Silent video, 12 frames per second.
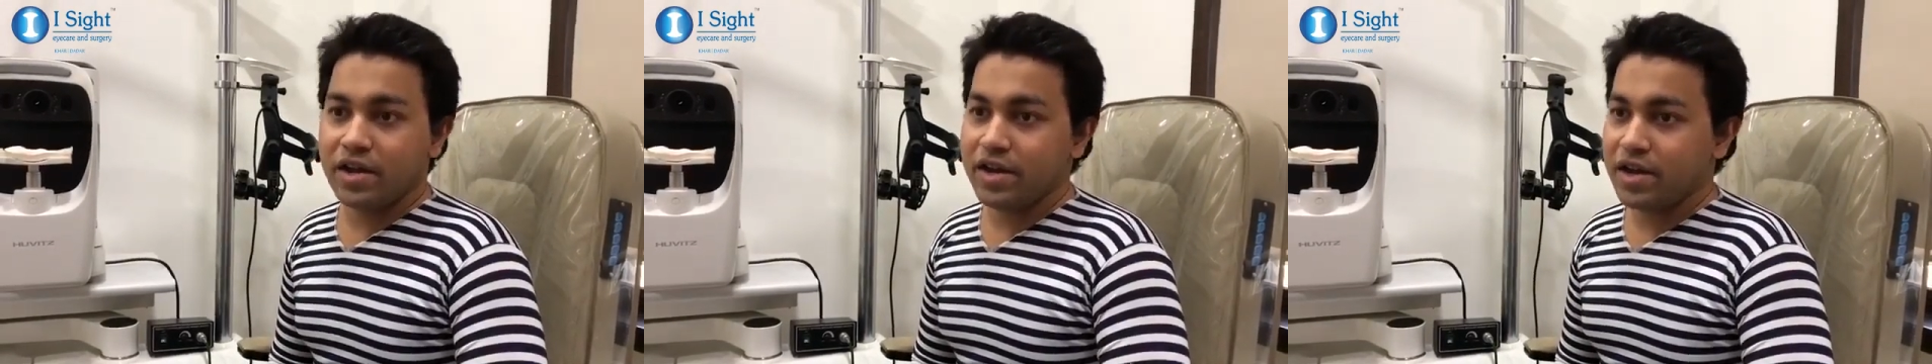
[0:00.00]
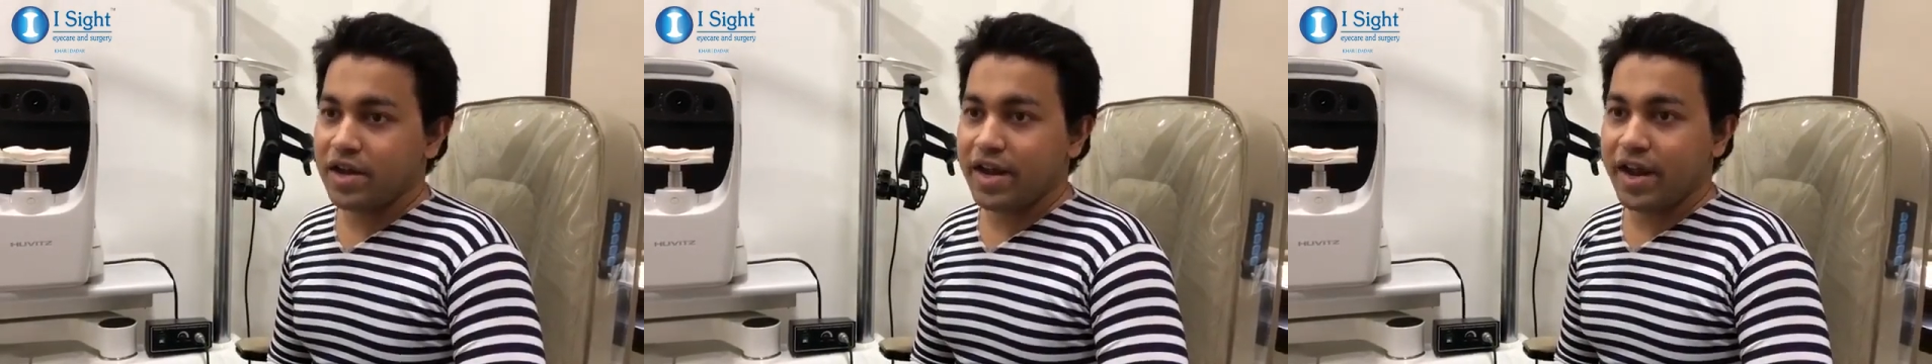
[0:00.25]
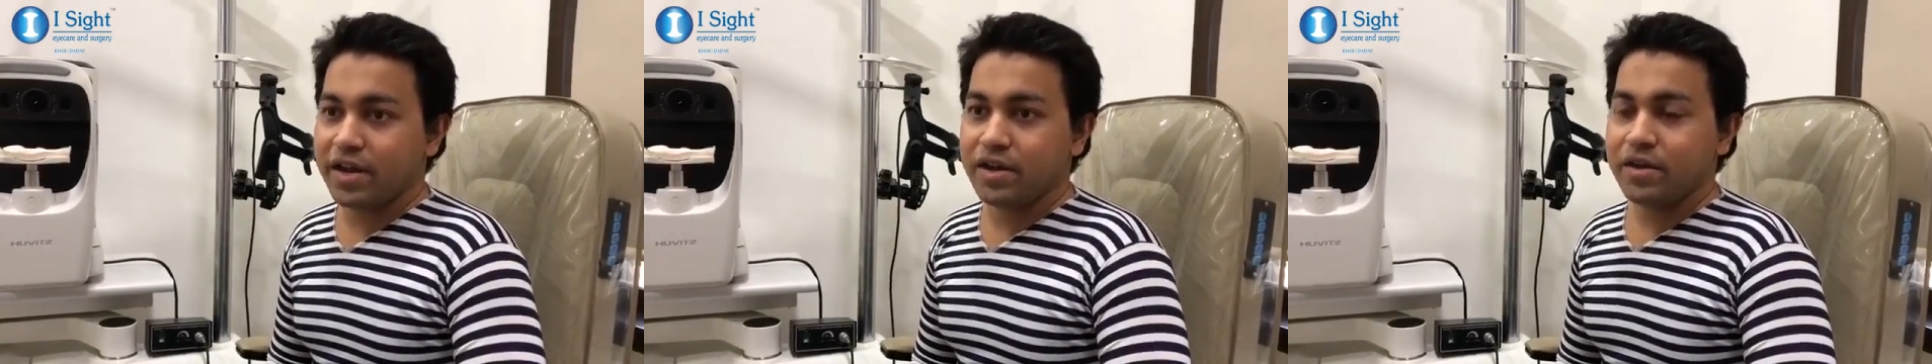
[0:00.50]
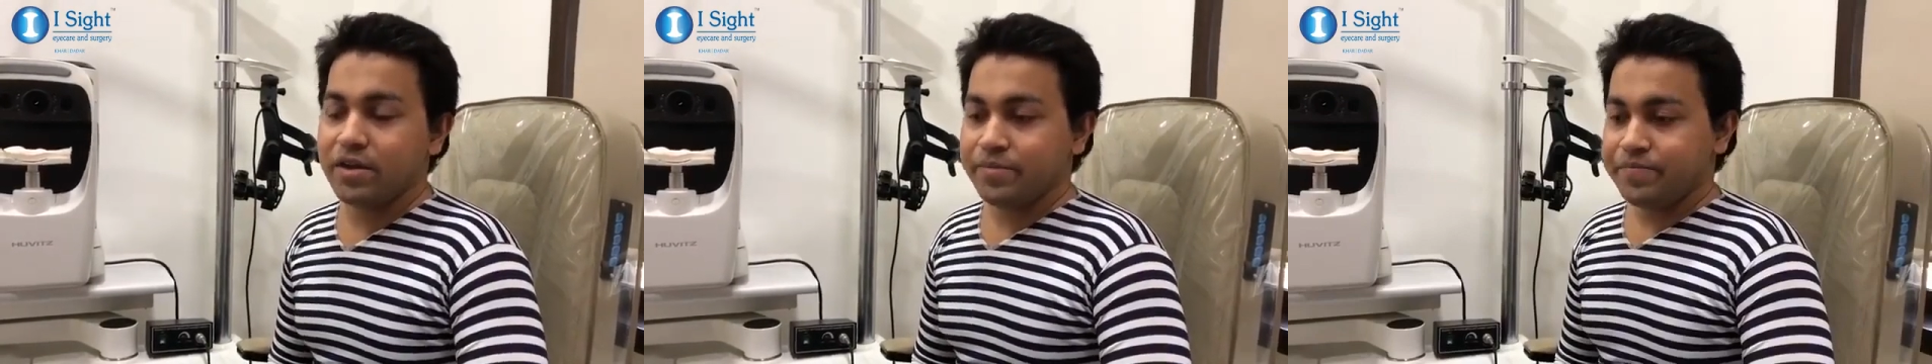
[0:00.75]
clearly
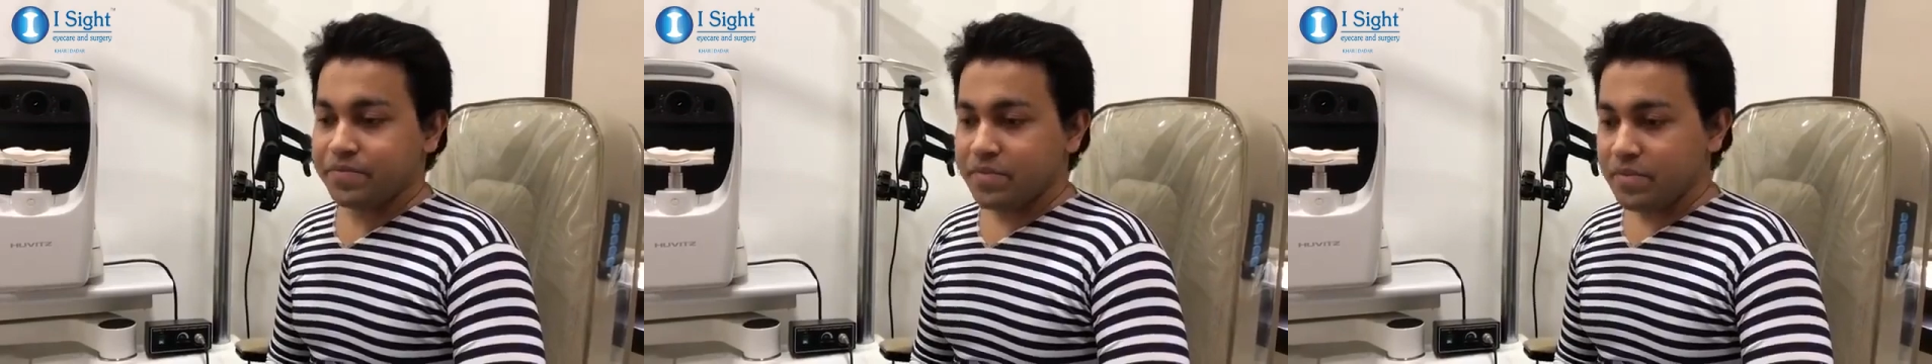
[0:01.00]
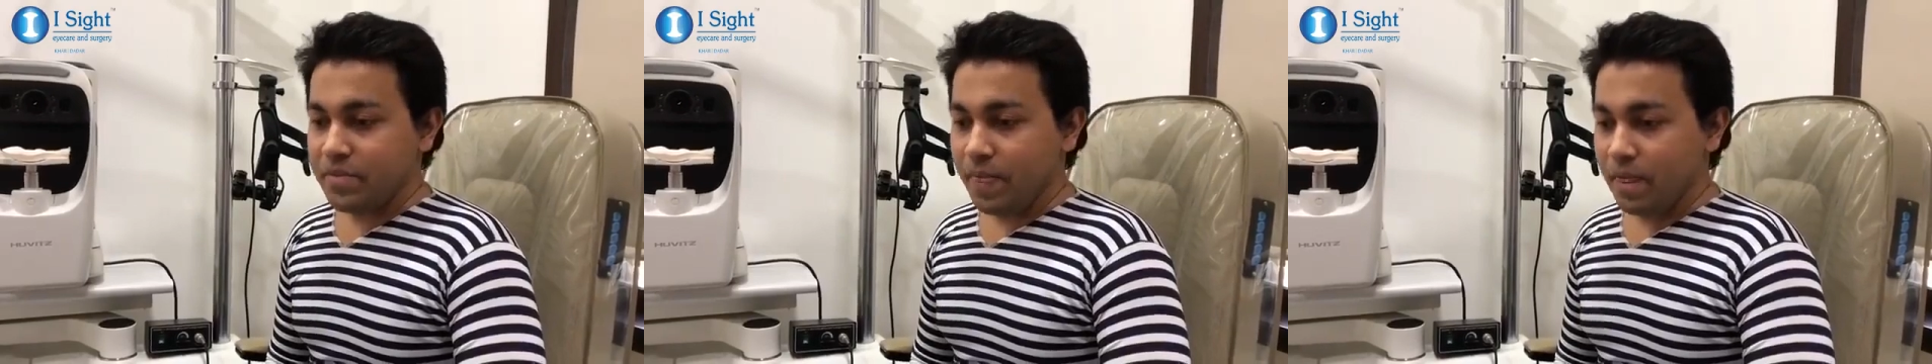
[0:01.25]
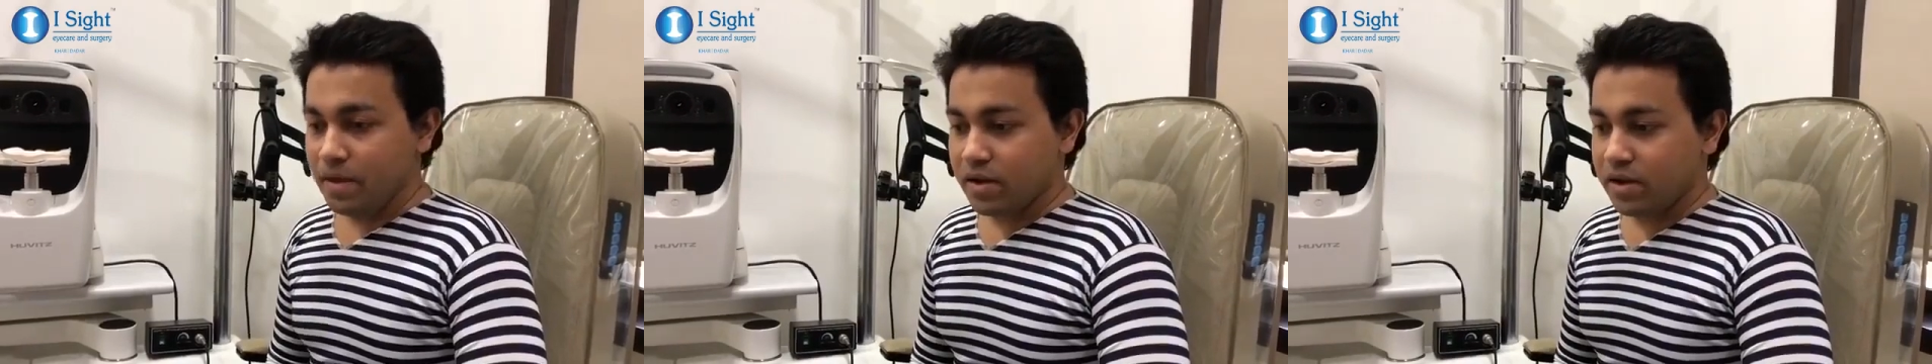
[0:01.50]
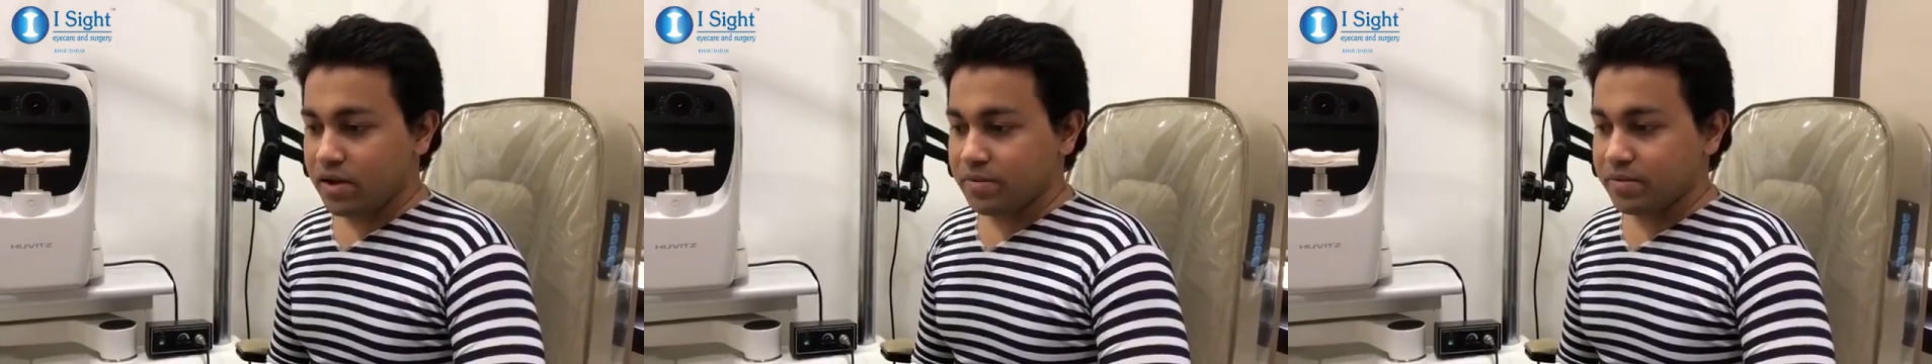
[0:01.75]

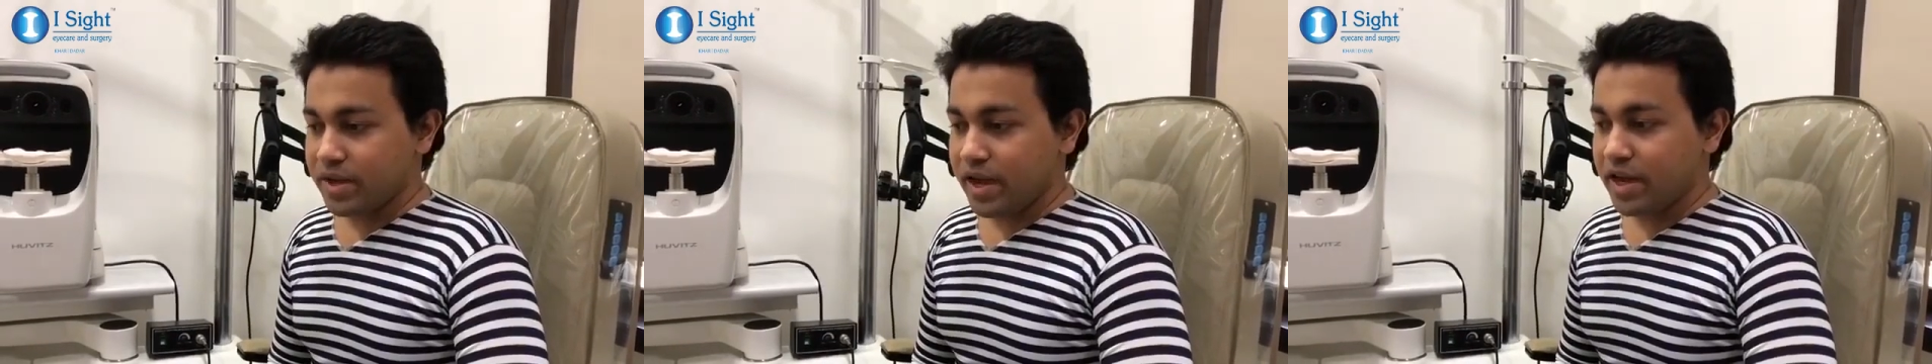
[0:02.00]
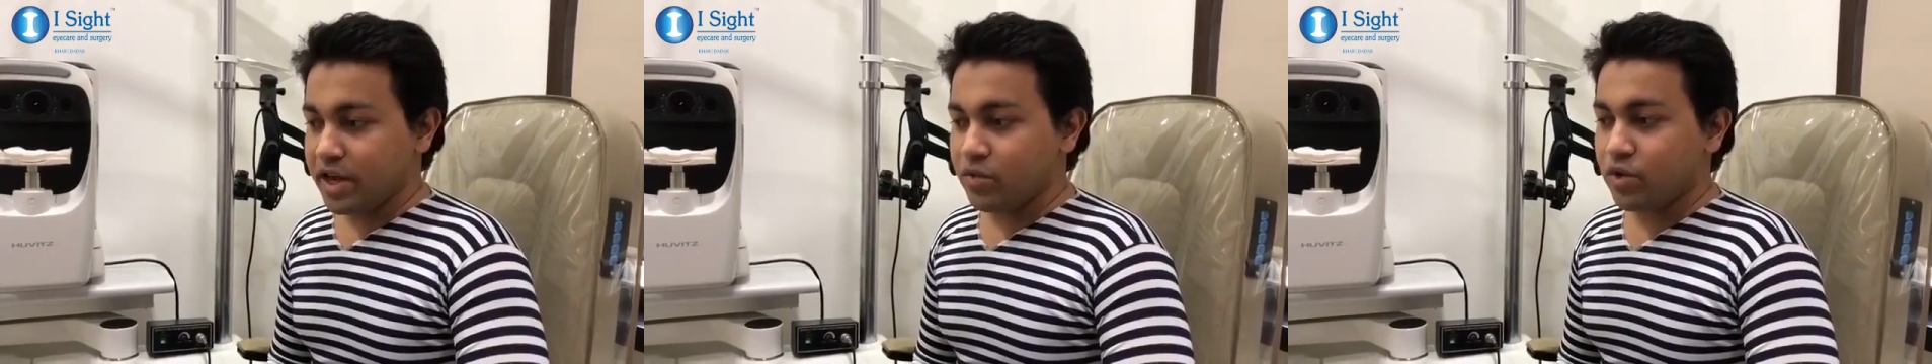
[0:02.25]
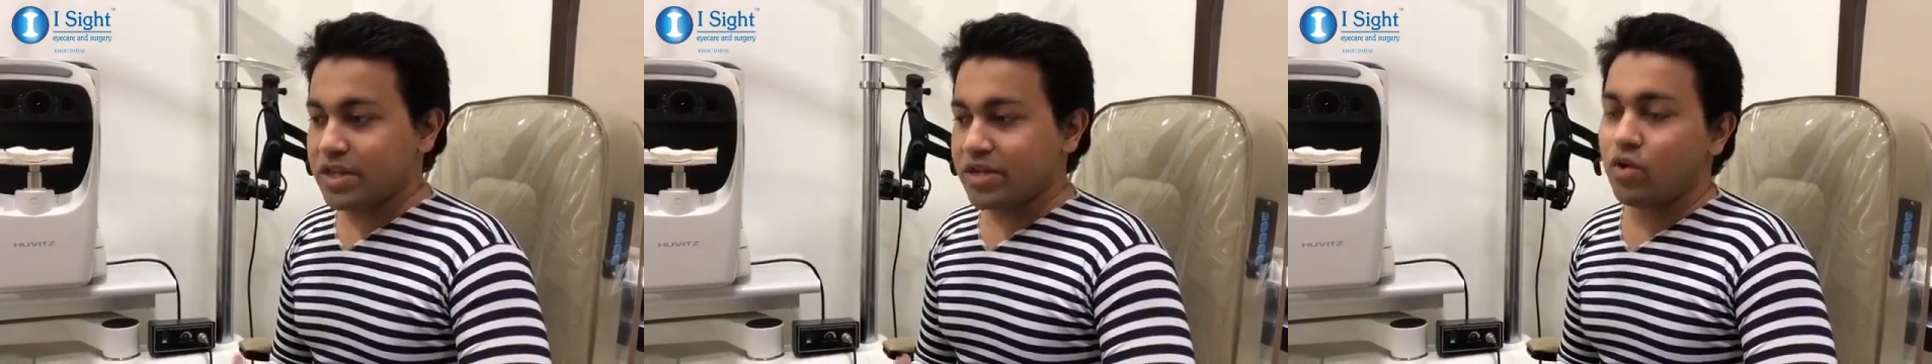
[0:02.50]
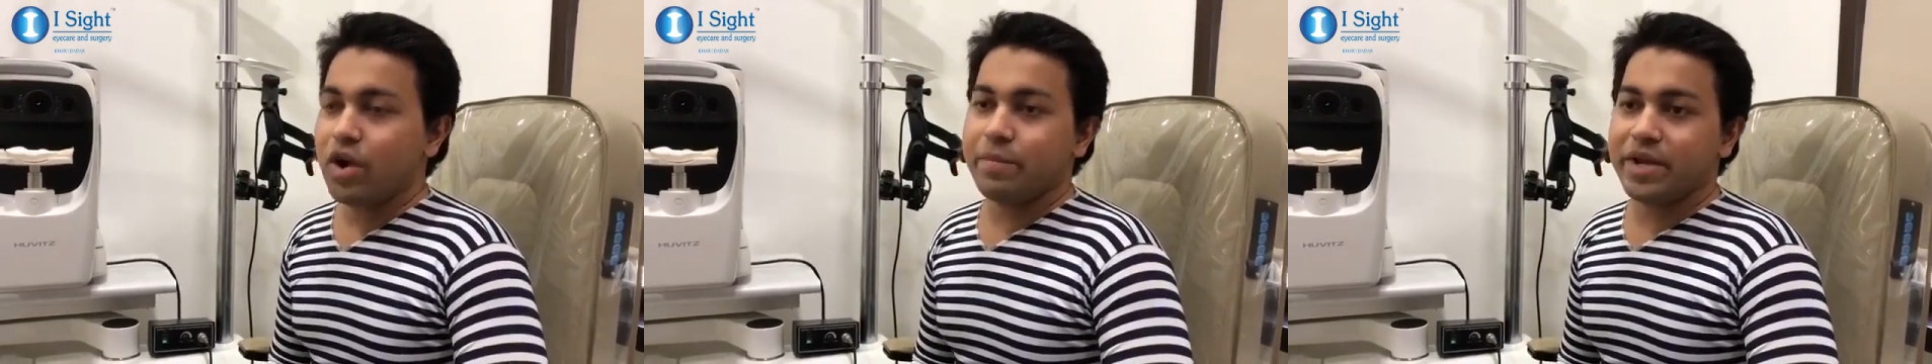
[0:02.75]
and it
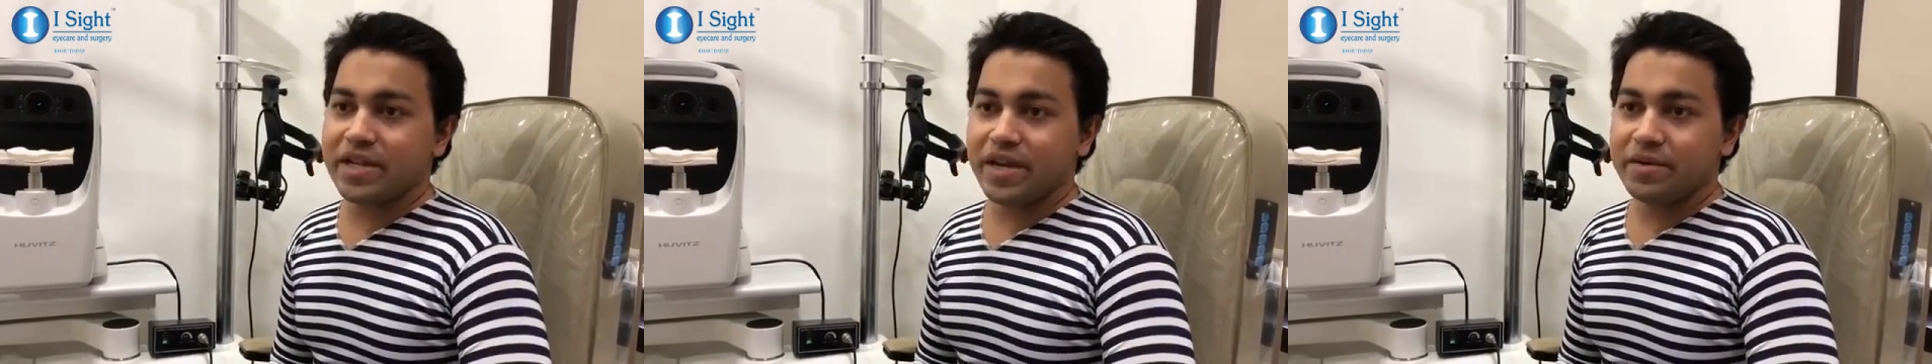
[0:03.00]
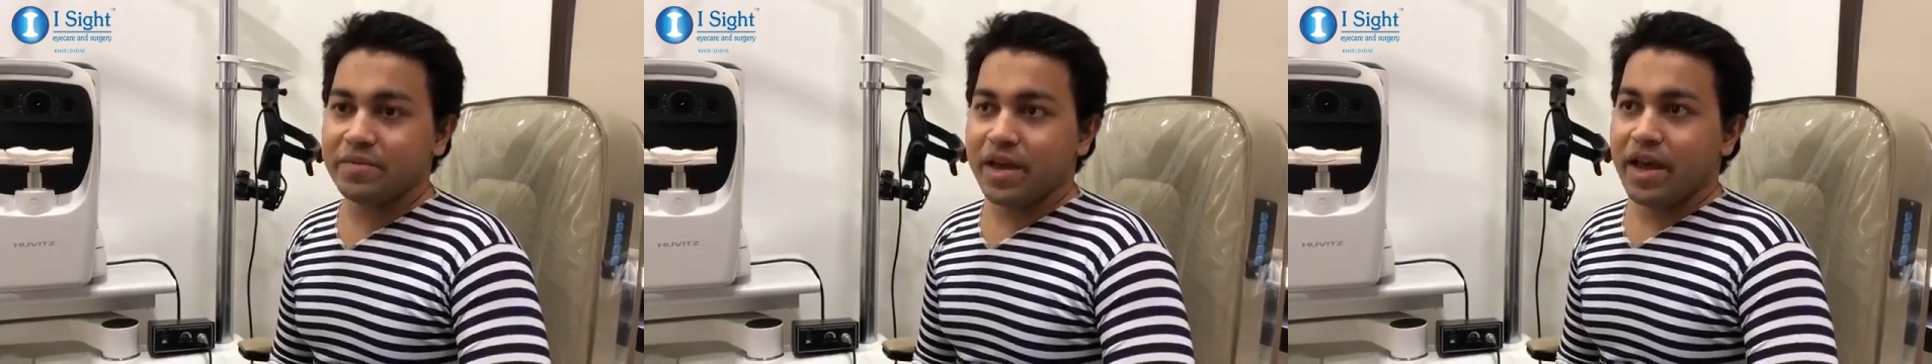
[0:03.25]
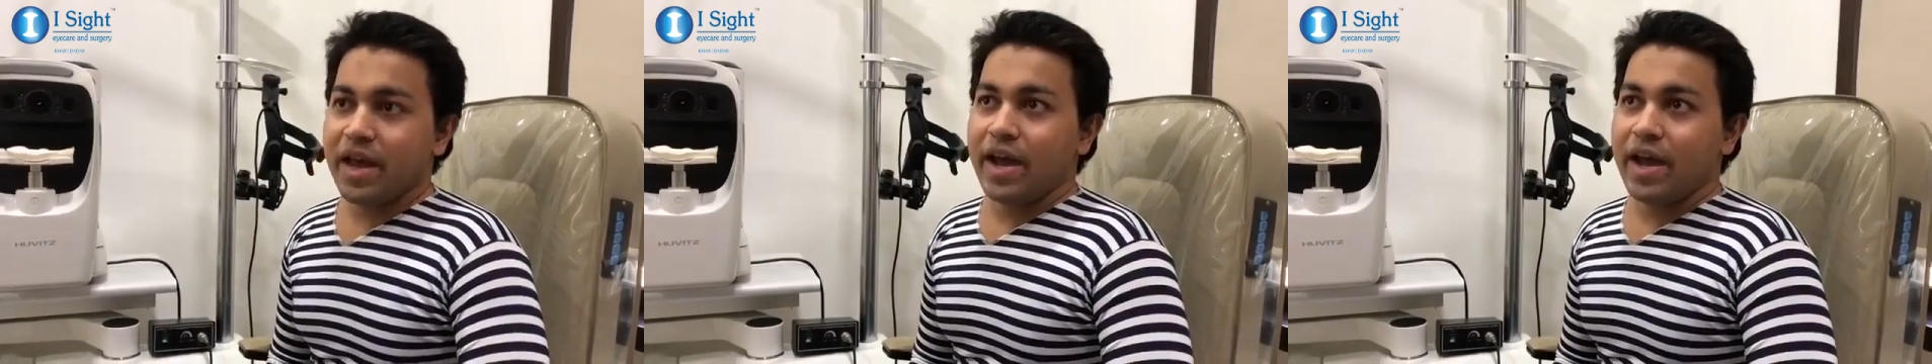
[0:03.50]
was so amazing,